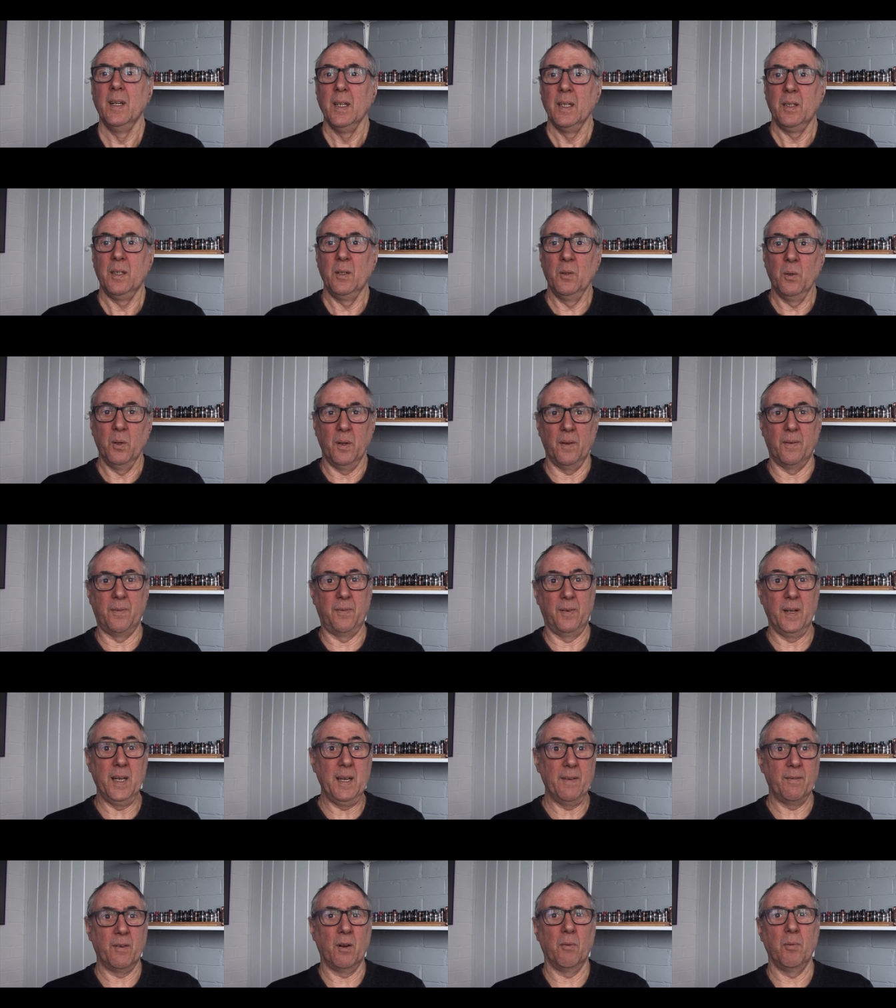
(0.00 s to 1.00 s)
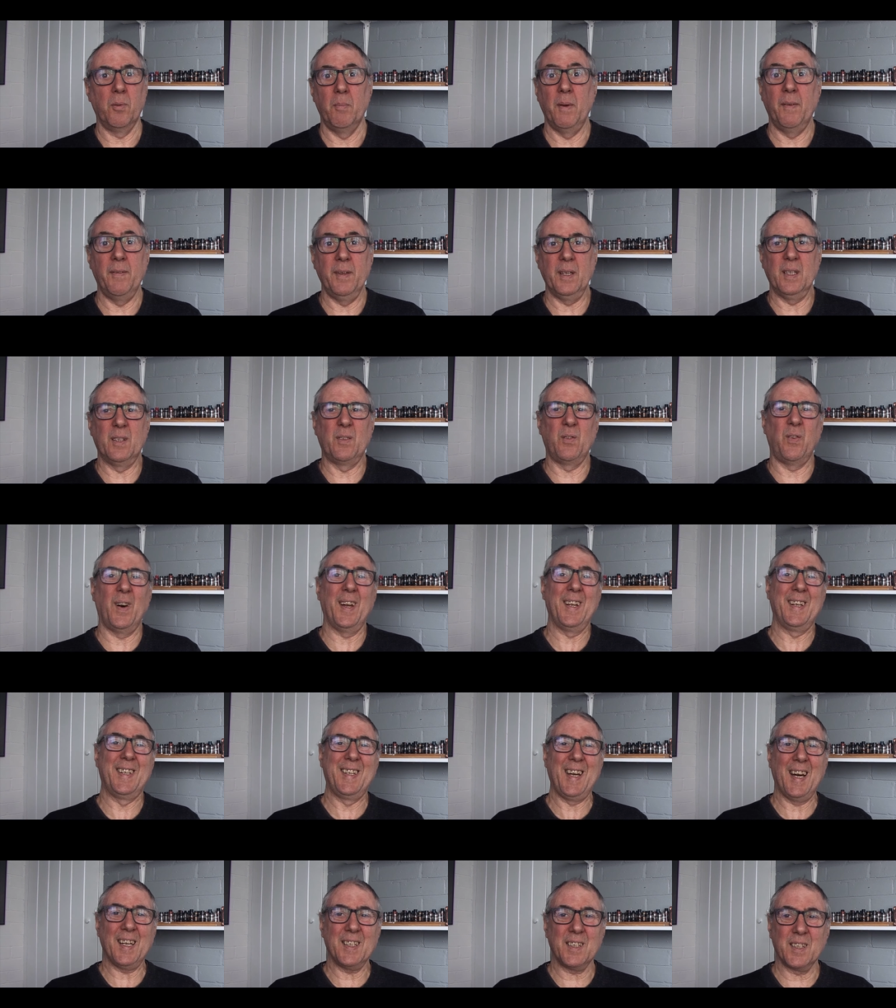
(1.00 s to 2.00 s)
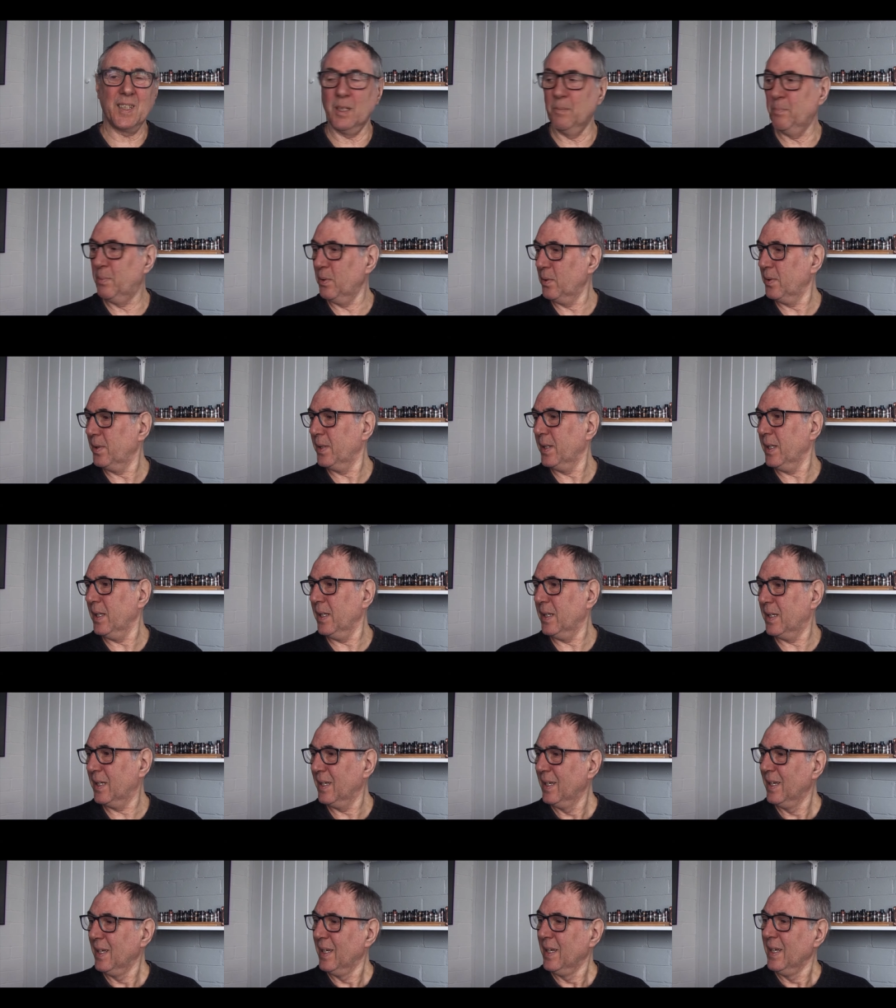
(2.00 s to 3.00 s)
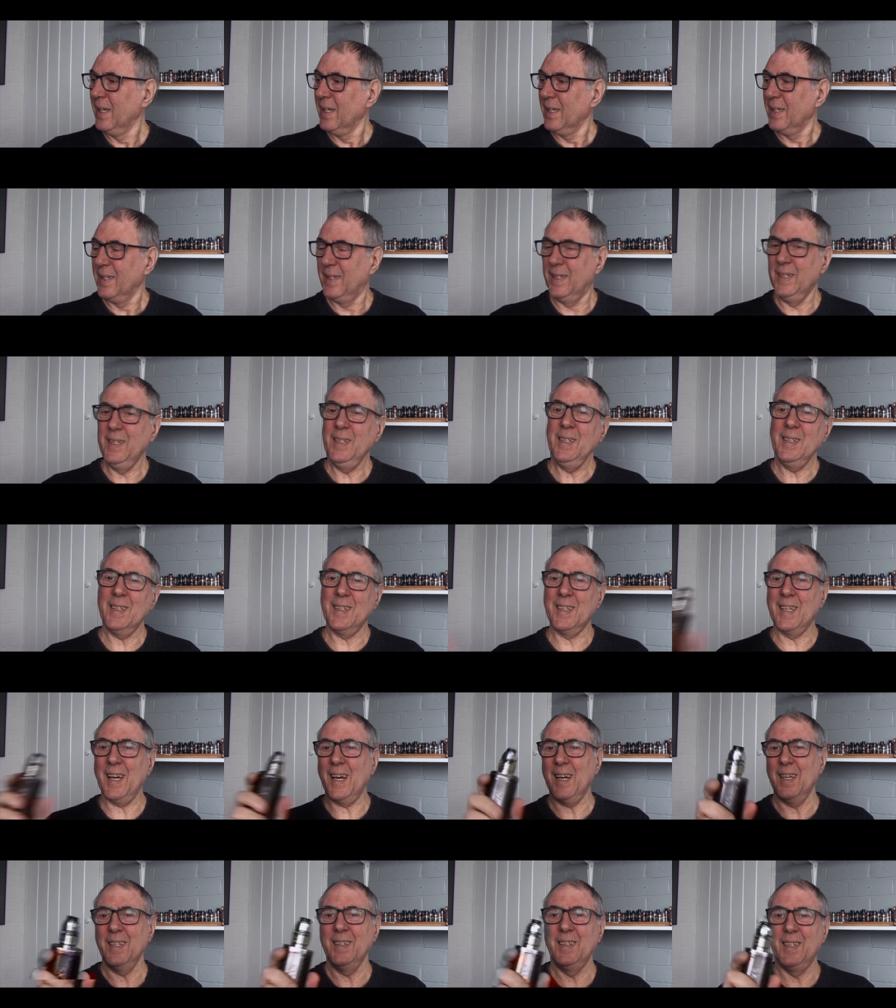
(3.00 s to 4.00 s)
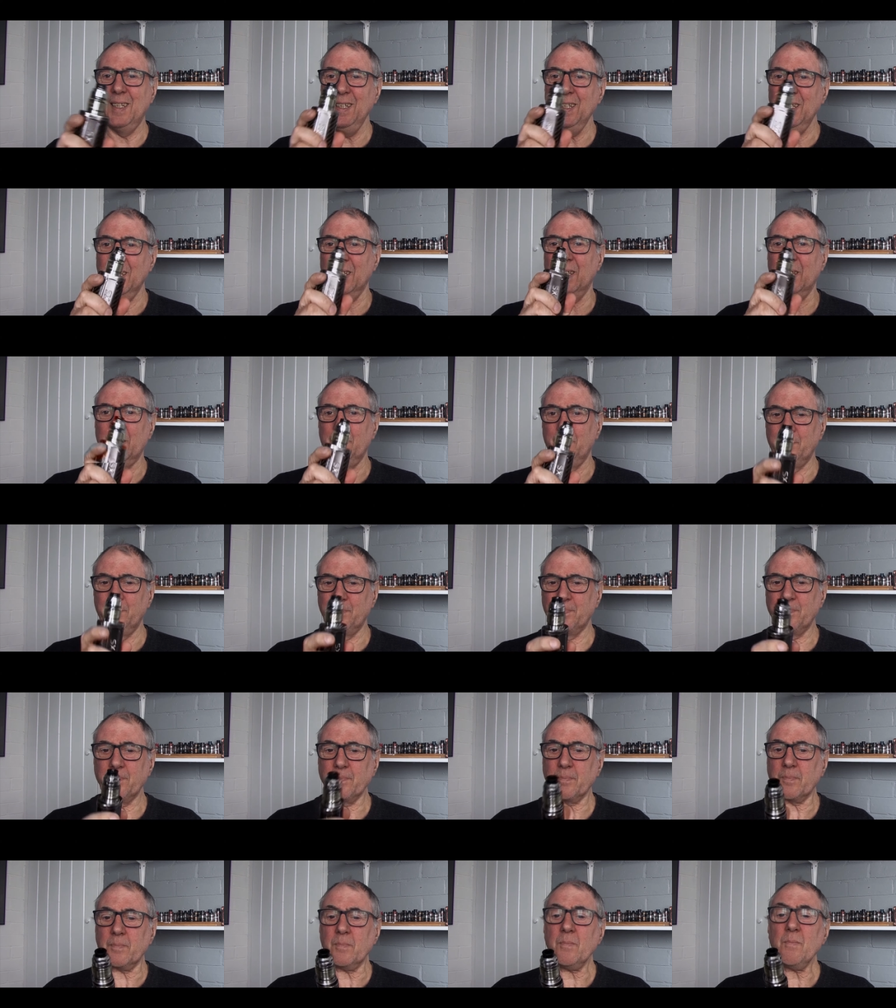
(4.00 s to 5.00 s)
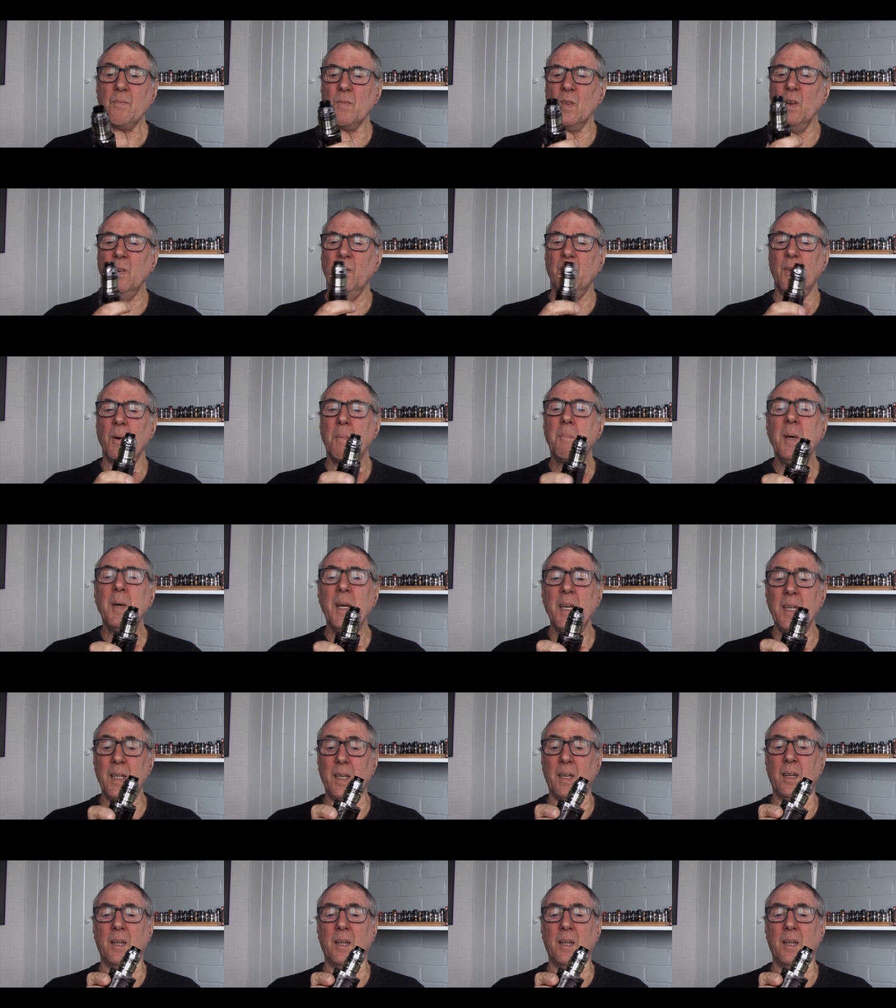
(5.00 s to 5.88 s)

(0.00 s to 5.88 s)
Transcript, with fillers: You know, the flavour off them everything's fantastic, but the these guys here, for me,